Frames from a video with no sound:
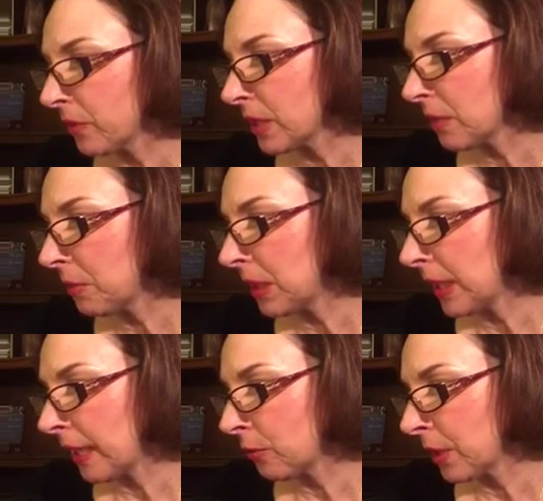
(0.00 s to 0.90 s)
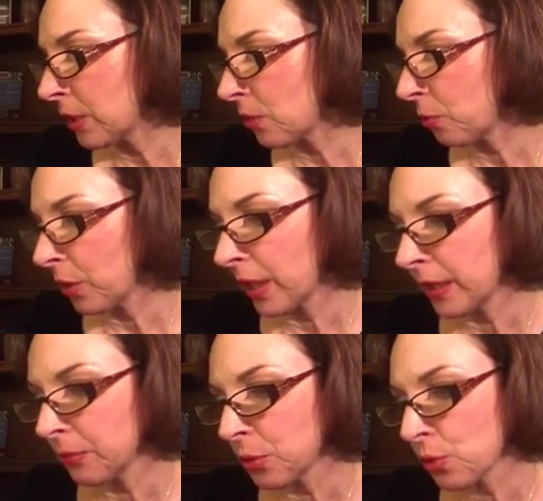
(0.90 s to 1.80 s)
visit me in adoration where I
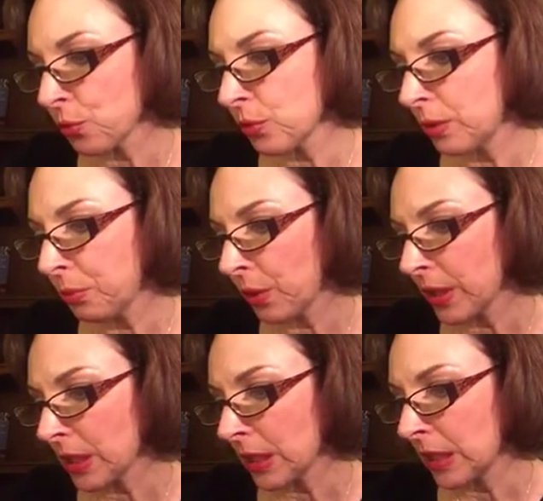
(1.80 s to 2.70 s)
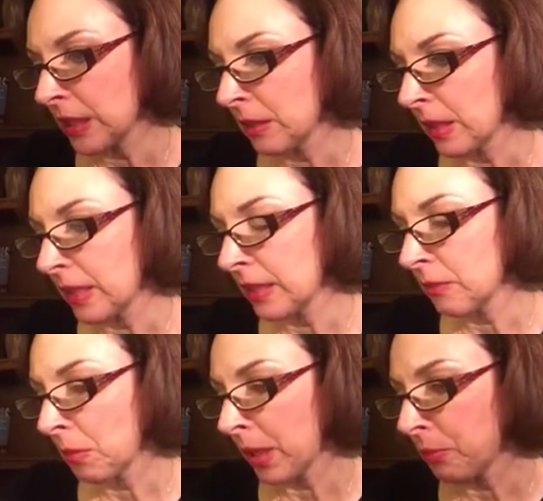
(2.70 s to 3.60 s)
am truly present
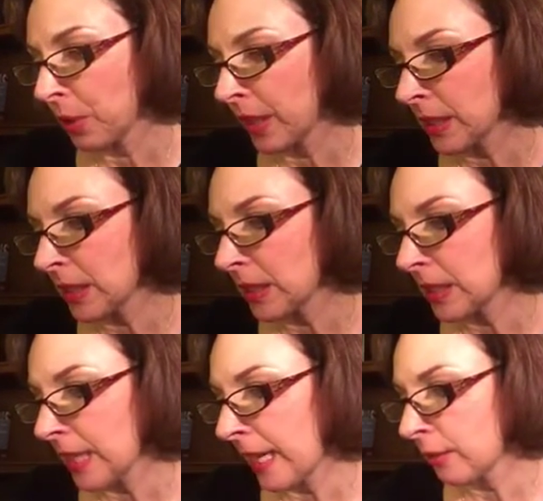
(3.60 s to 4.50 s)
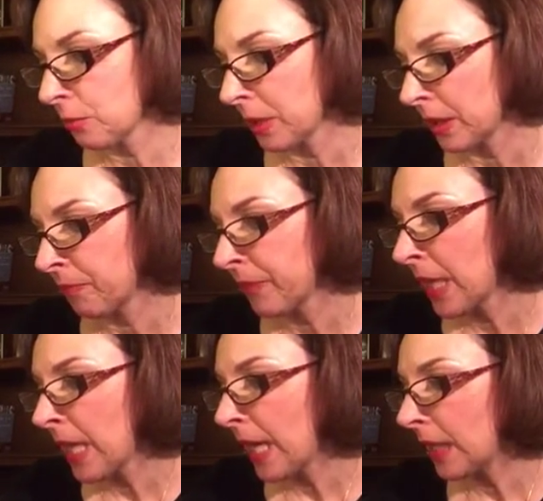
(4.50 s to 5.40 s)
in my blessed sacrament.
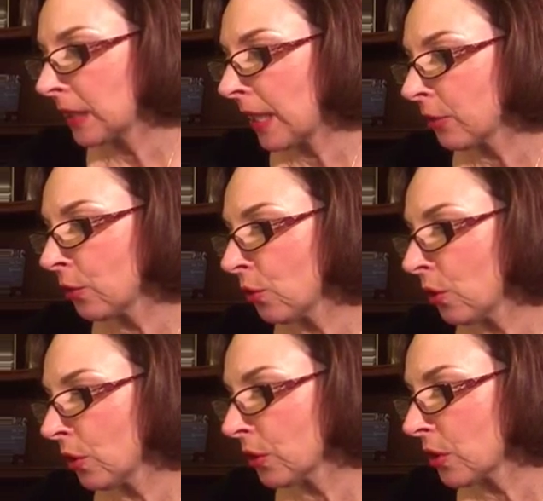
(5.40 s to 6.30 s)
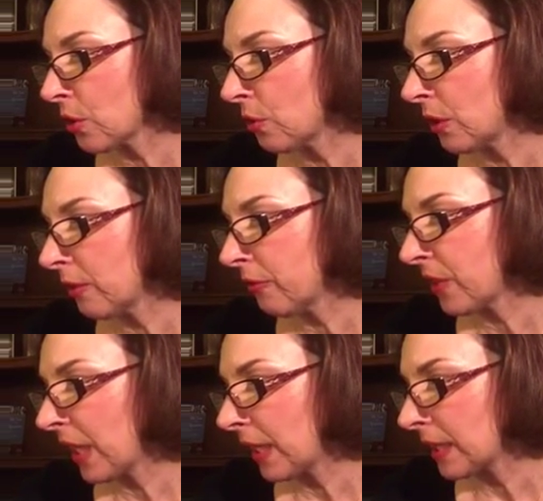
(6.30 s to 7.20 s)
Allow your hearts to give
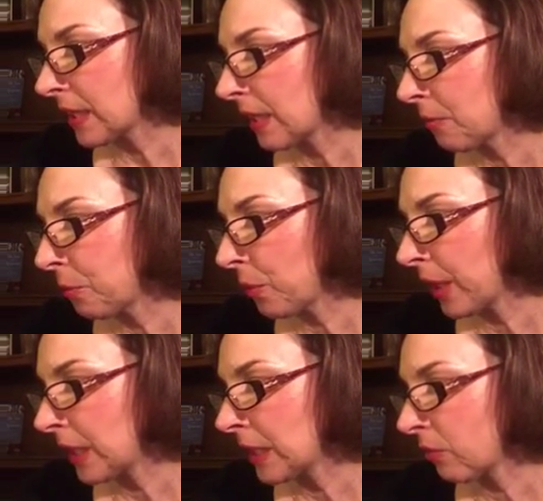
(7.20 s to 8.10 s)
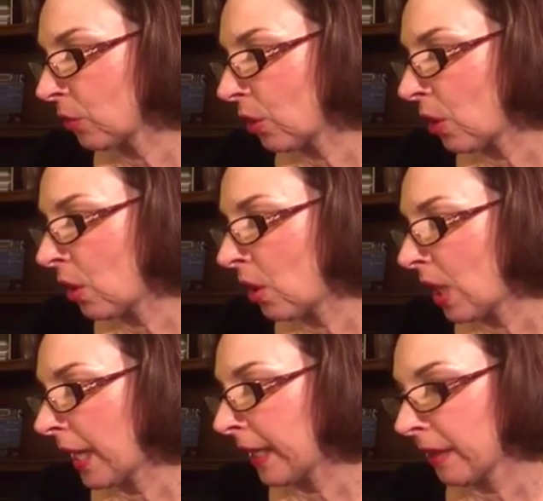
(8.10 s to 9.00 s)
thanks and praise for all
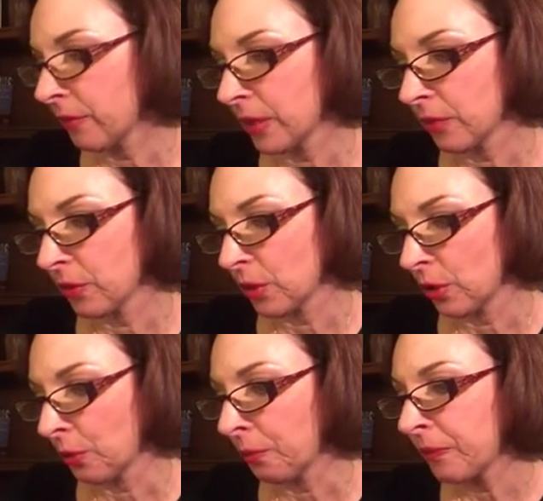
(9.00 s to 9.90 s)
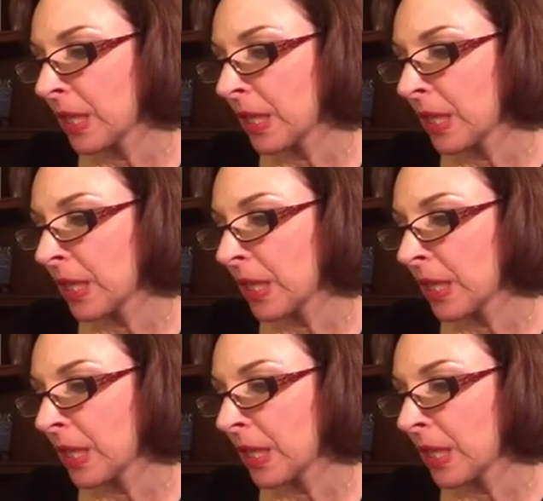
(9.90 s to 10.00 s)
I have given you.